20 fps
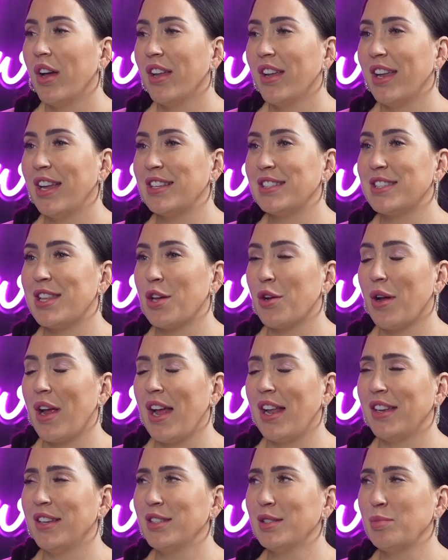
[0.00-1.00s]
Is there
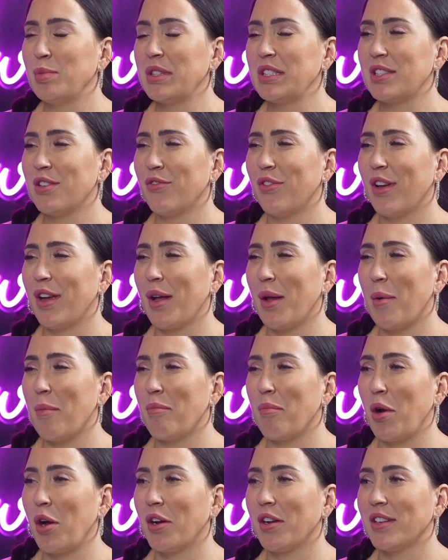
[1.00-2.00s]
any specific
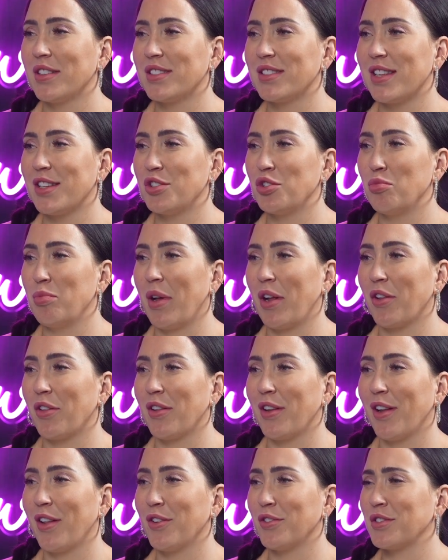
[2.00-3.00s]
markets that do better
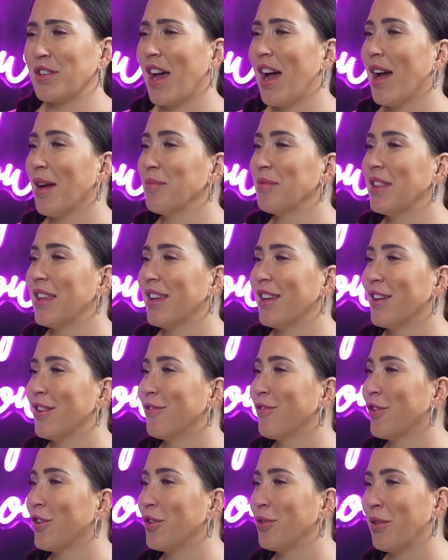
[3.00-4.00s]
than others? I'm thinking
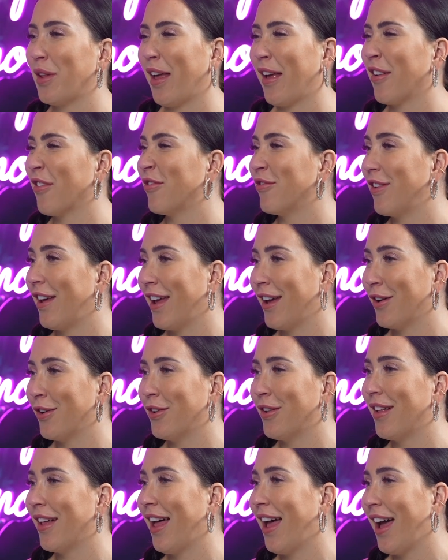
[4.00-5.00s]
for you like
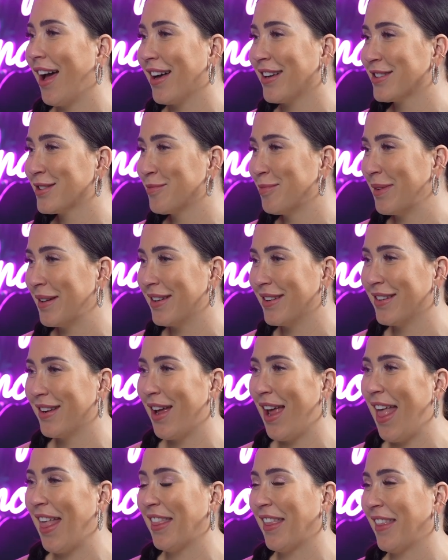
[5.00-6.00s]
Vail, Aspen,
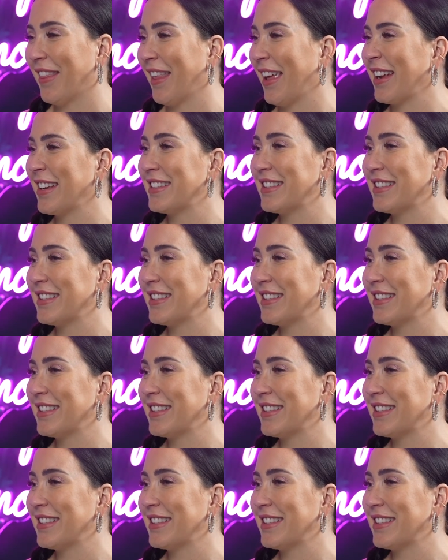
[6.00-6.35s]
and then like